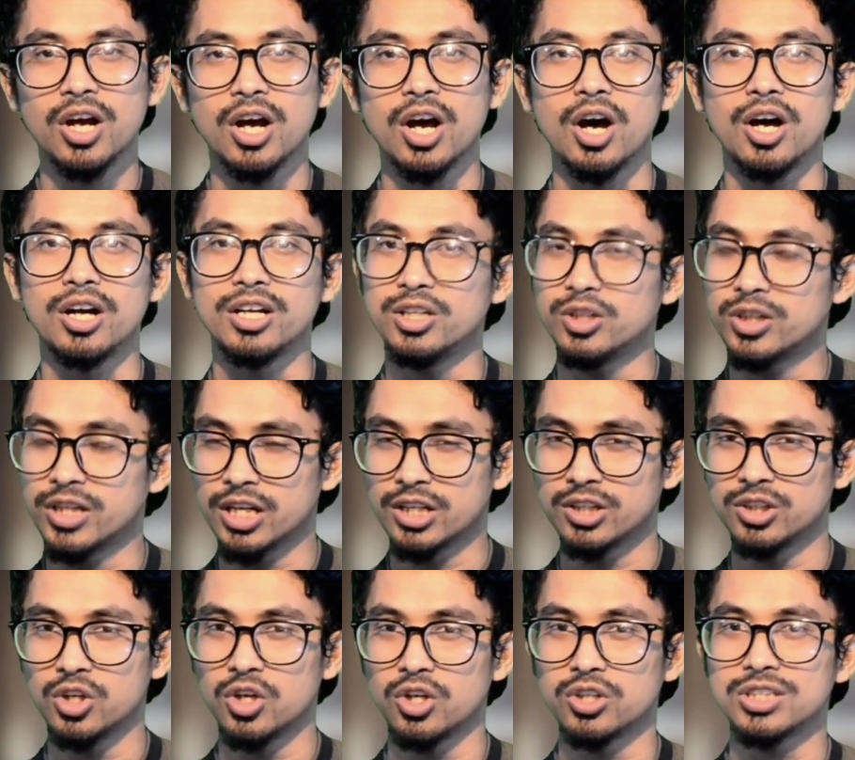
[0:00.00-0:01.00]
or you
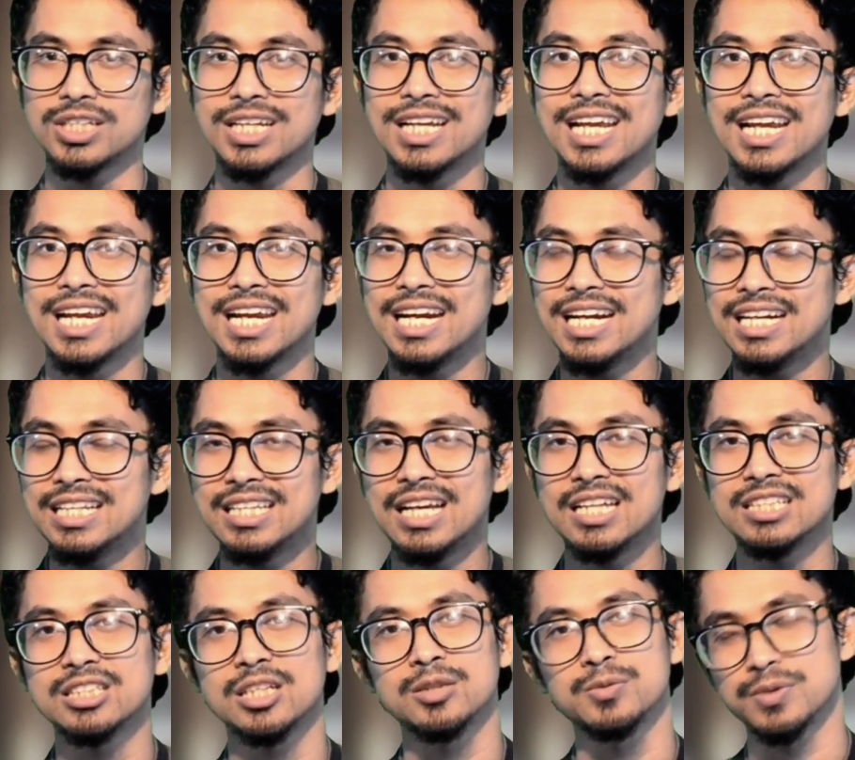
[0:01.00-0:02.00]
cannot hit
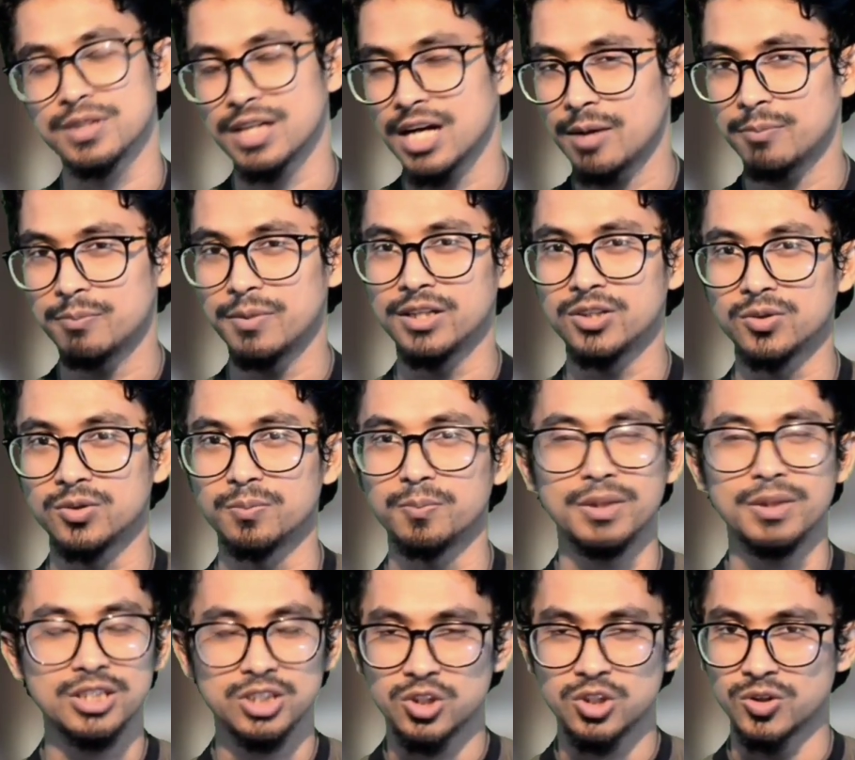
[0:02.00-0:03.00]
the subscribe button.
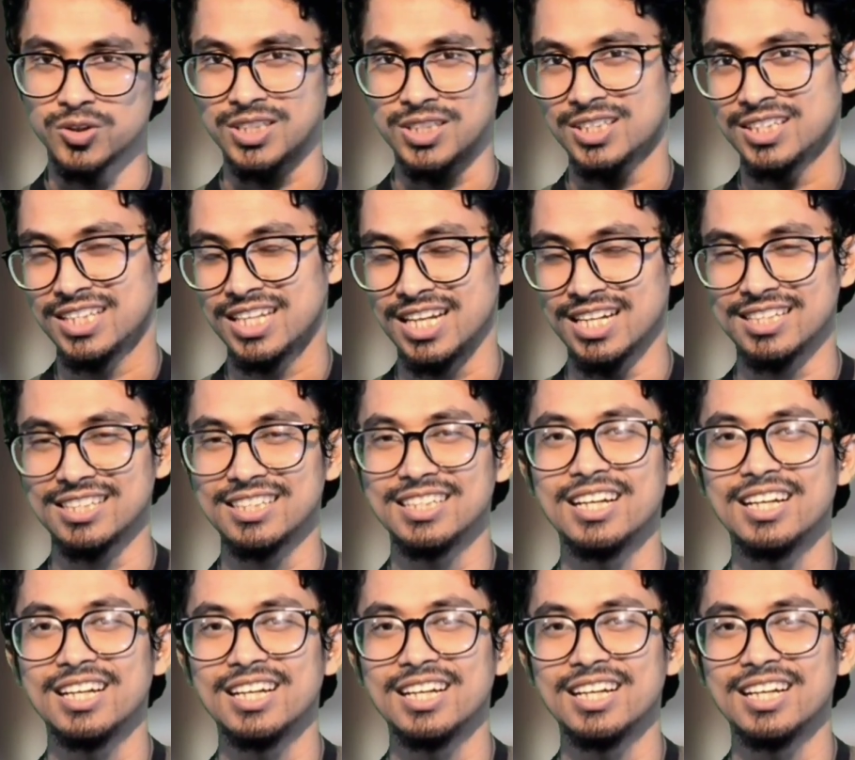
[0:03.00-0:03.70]
Please don't say that.